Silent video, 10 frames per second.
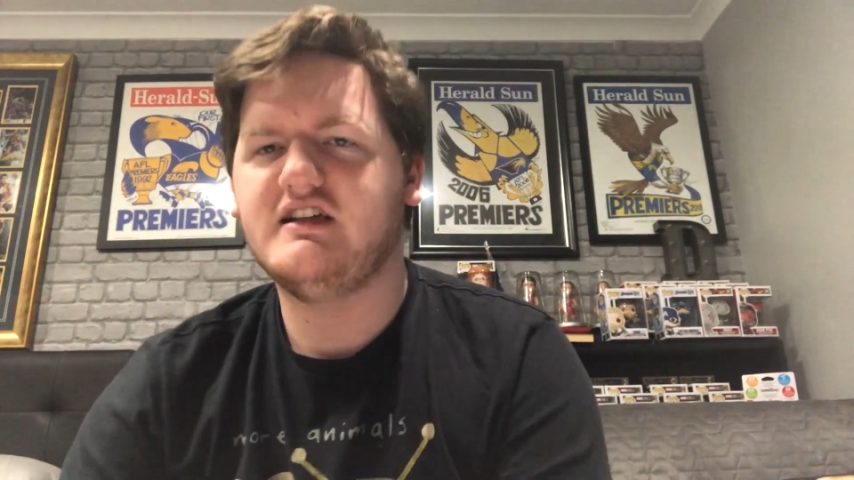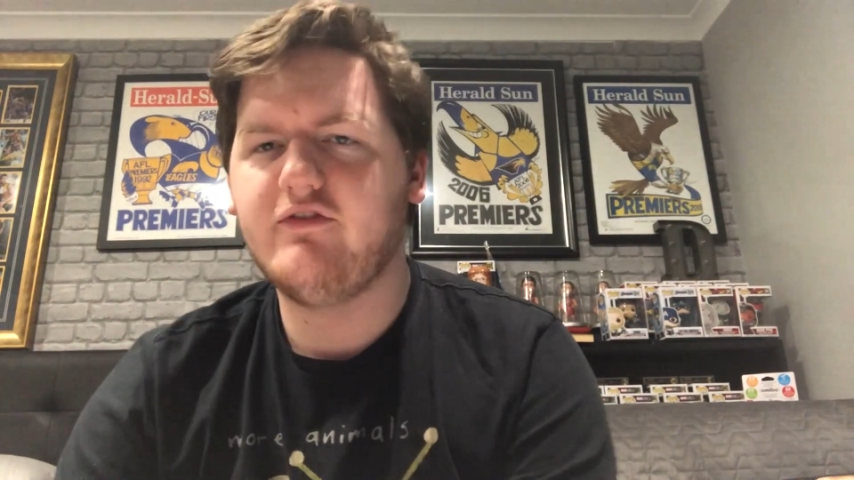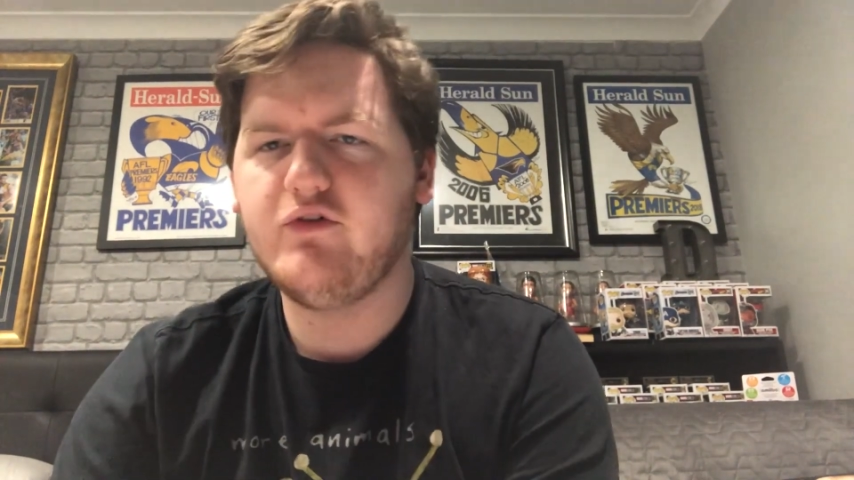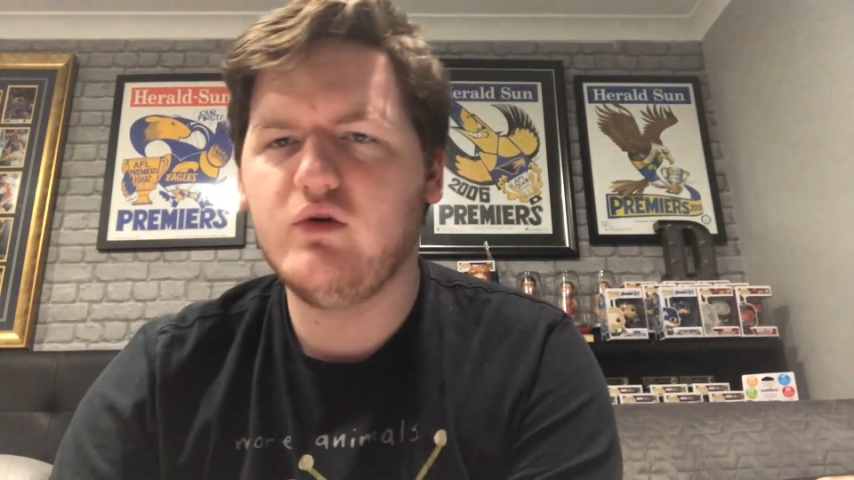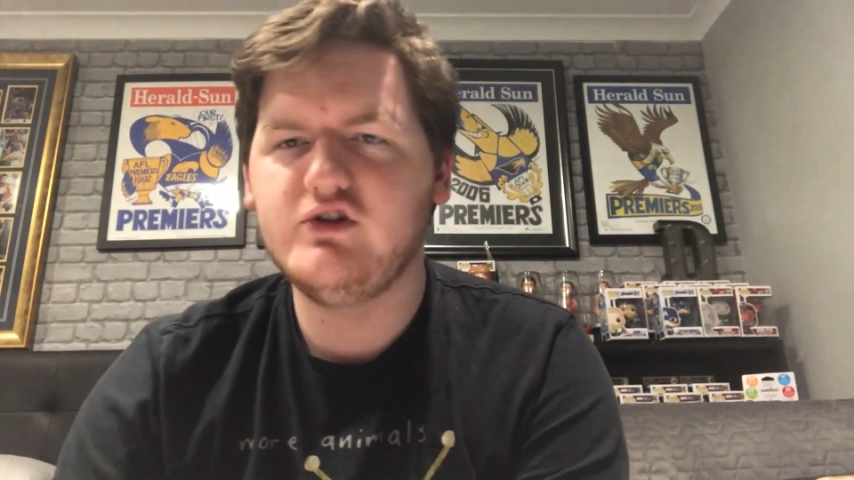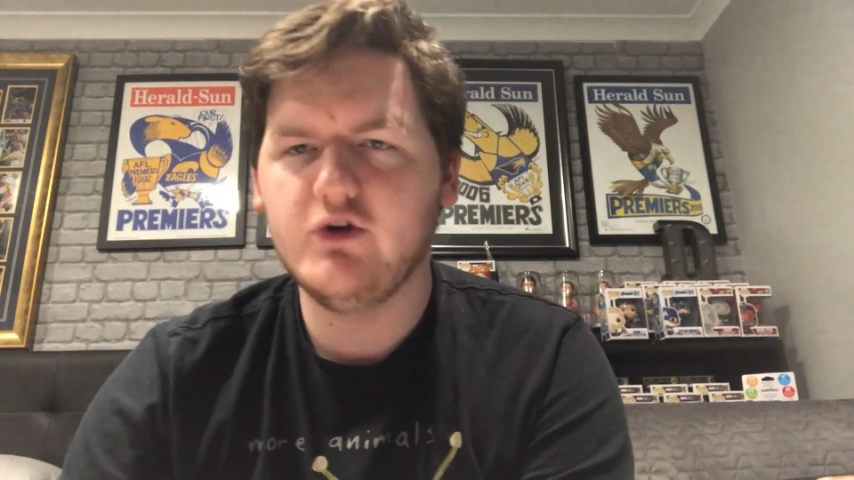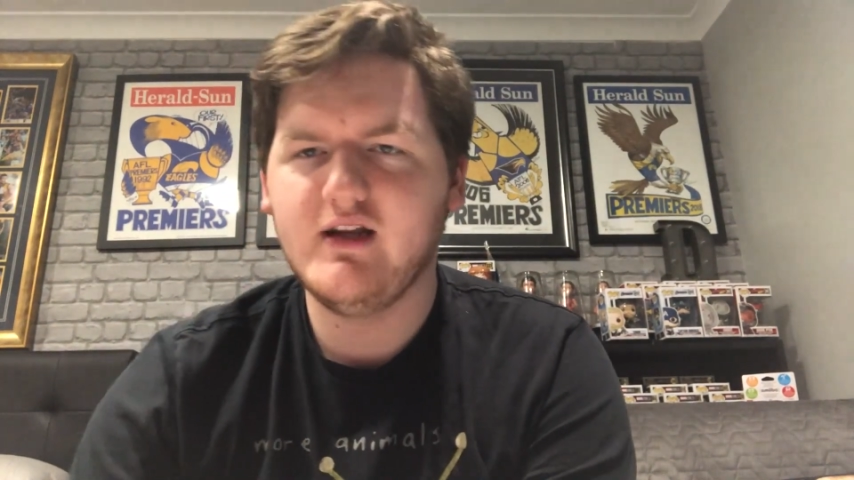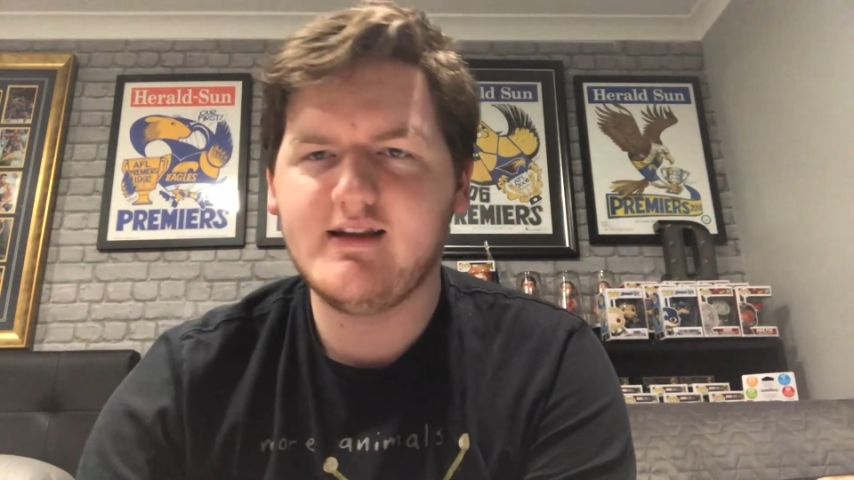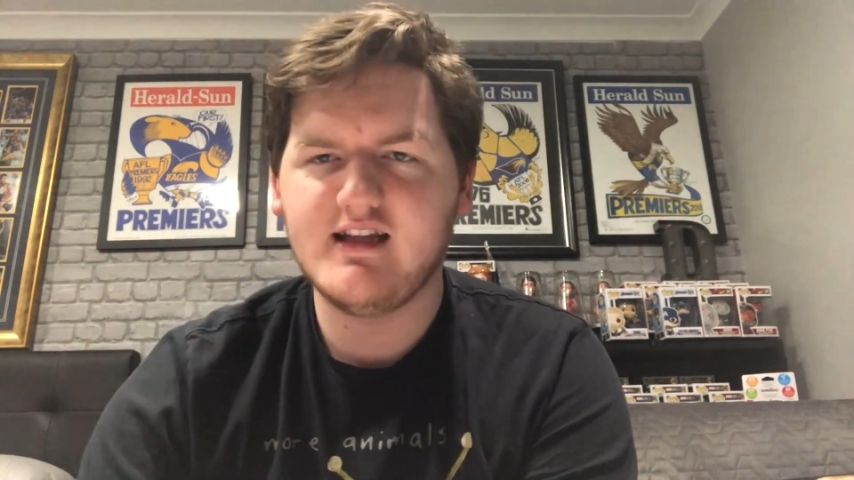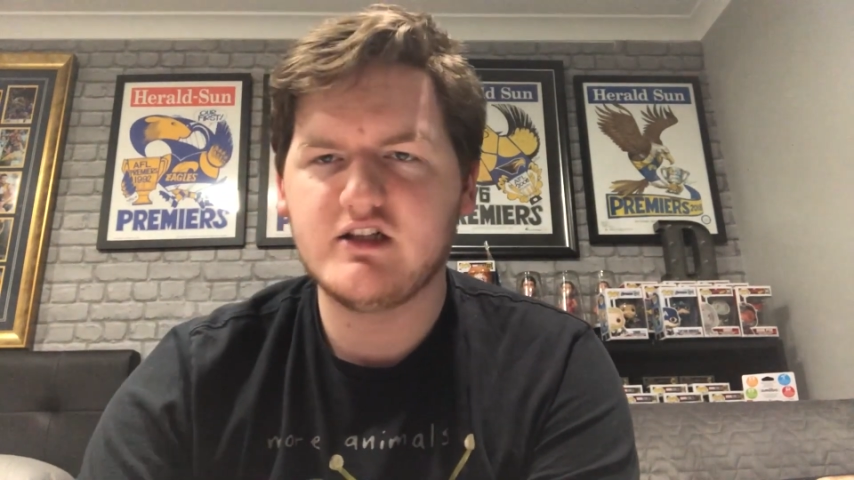If you
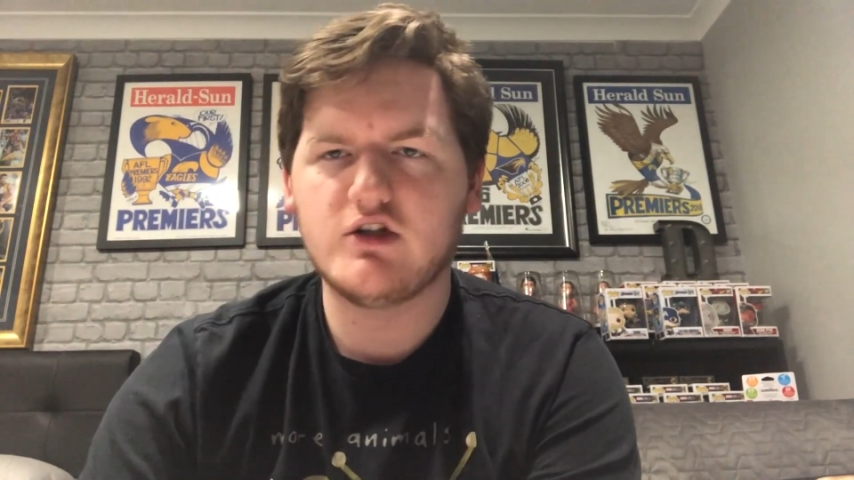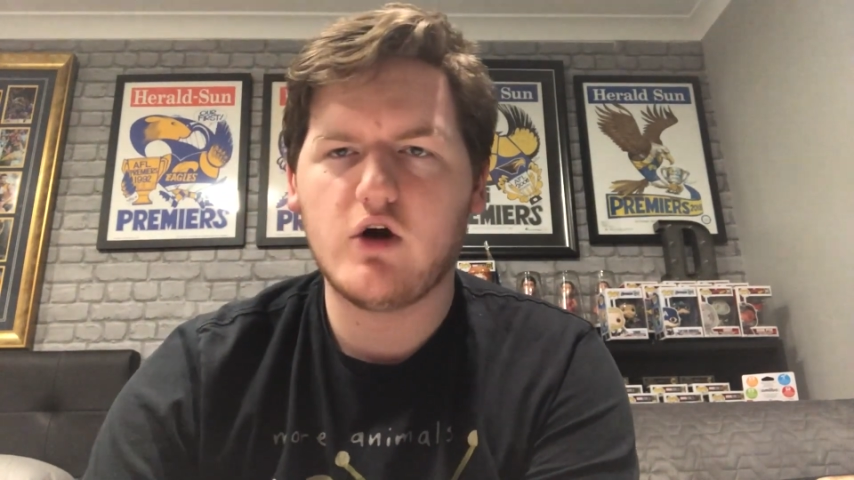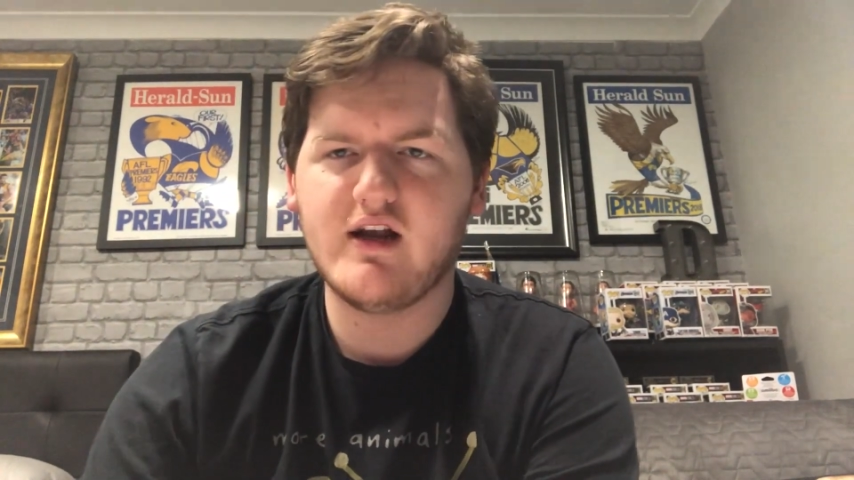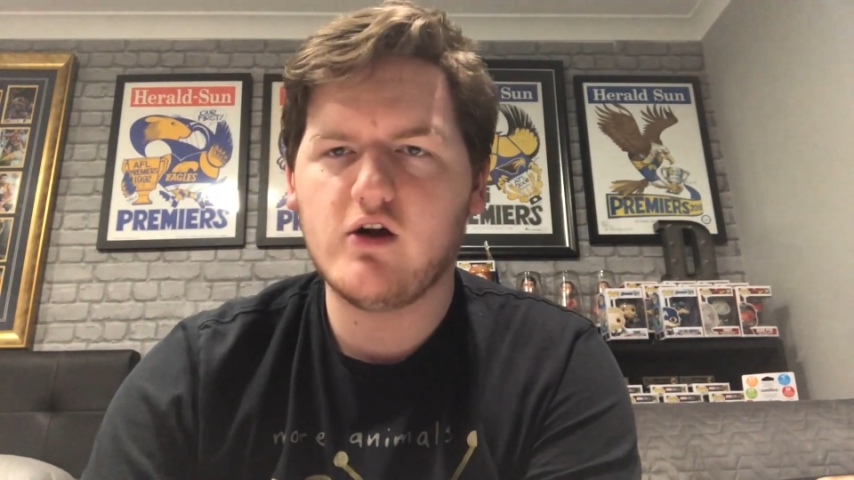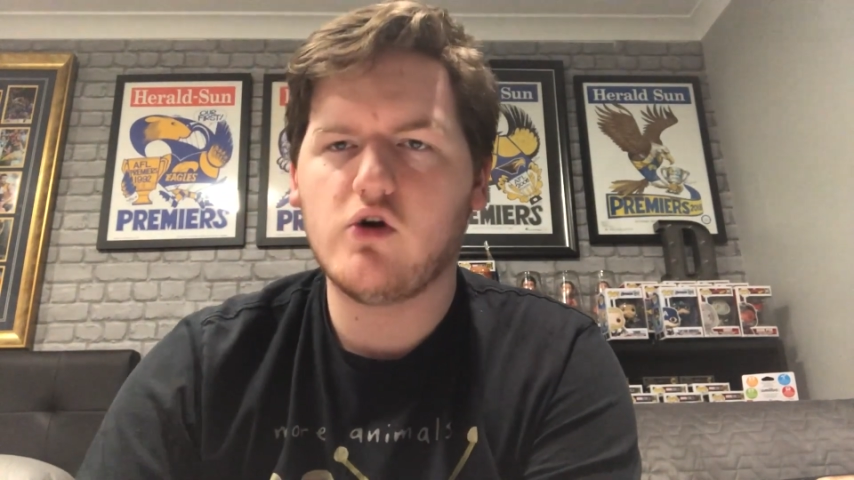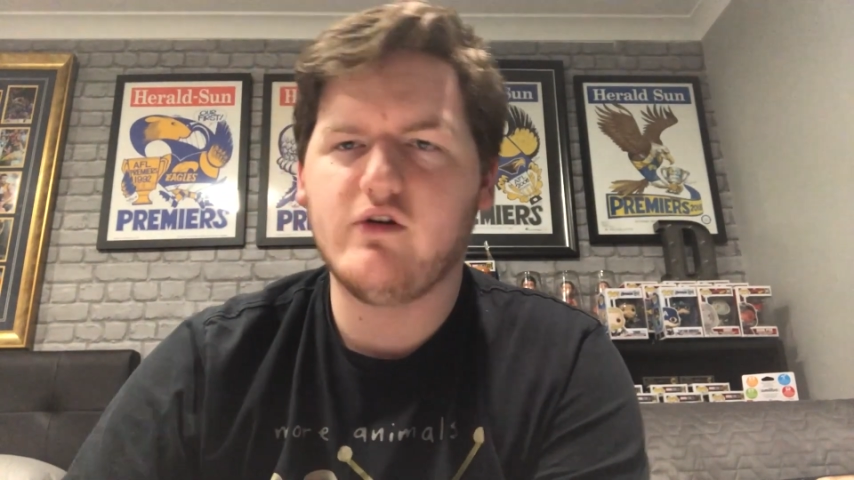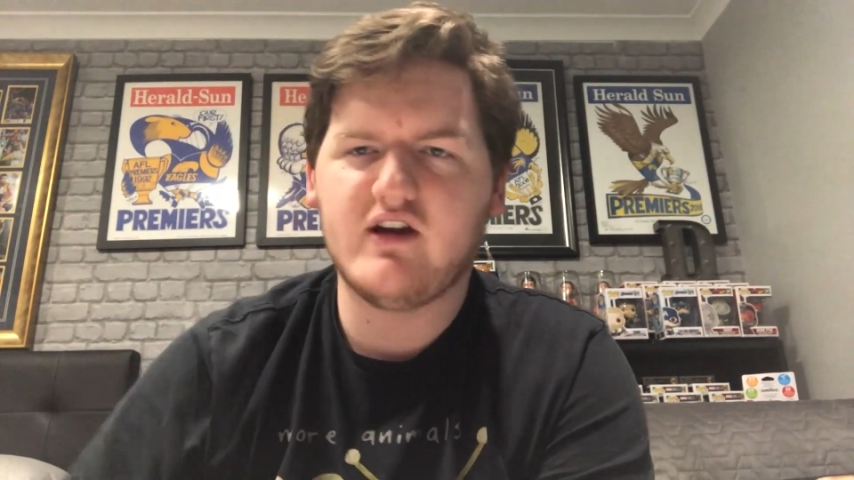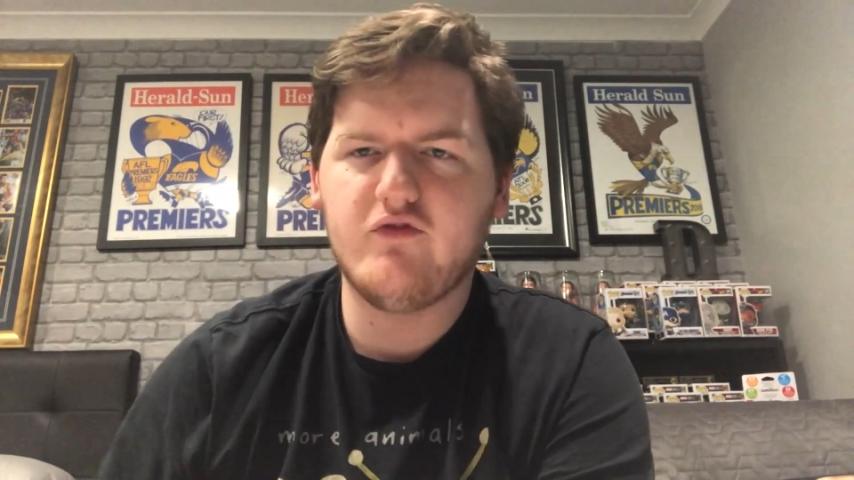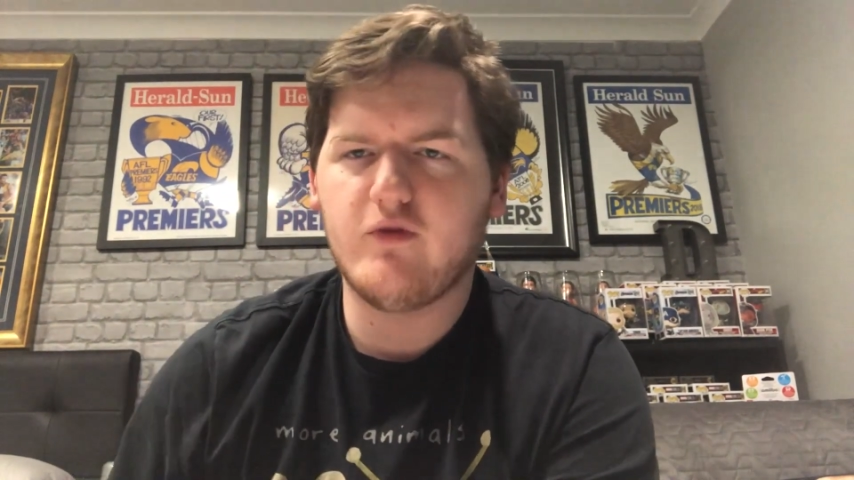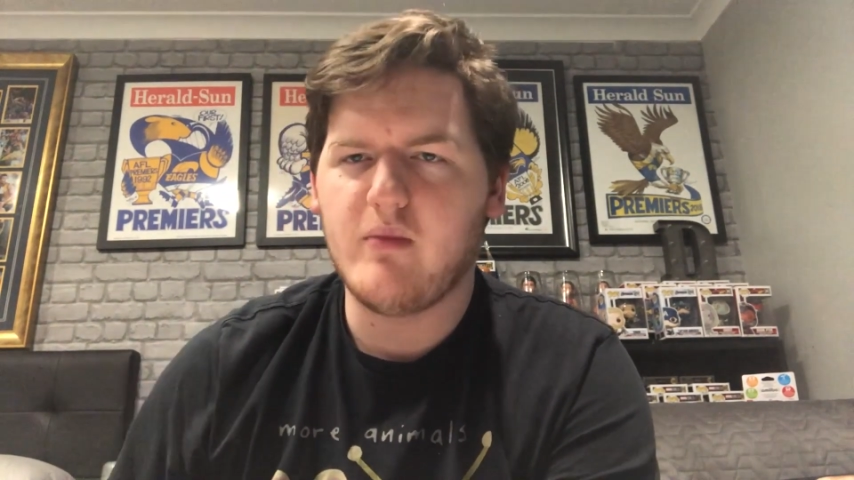enjoyed this kind of
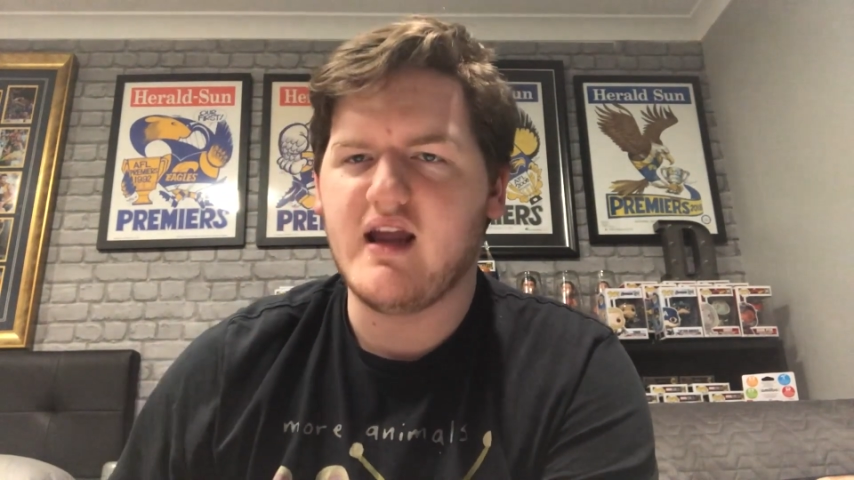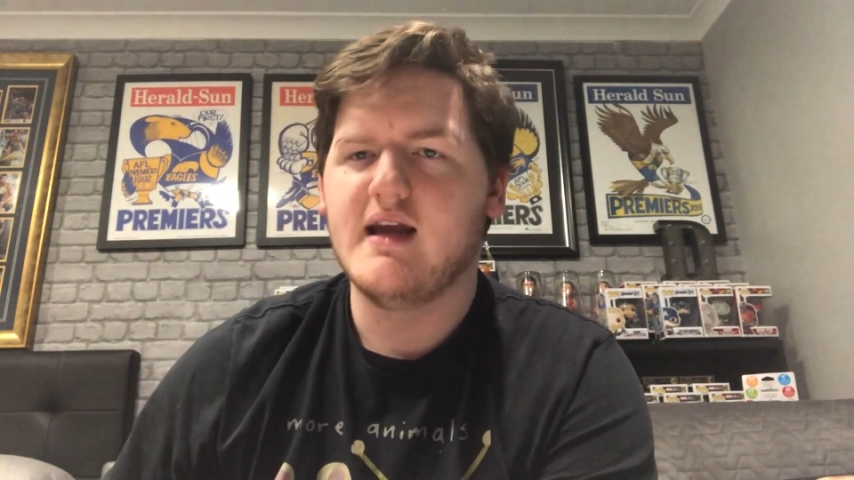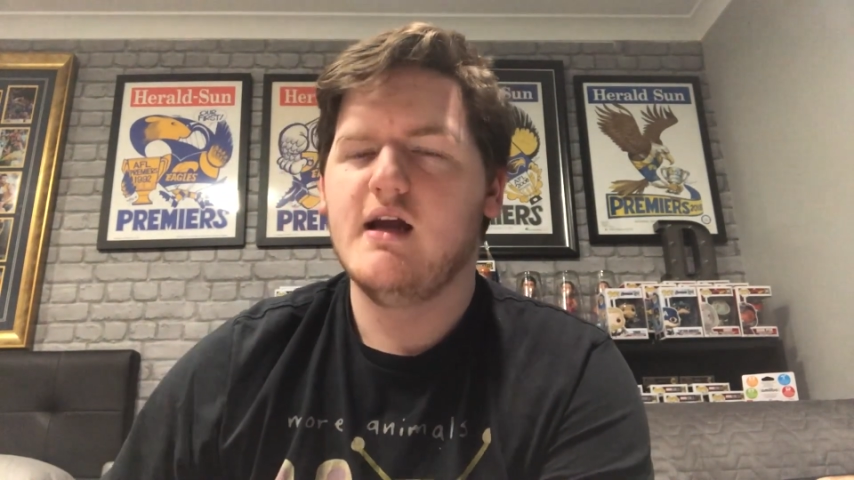content from me,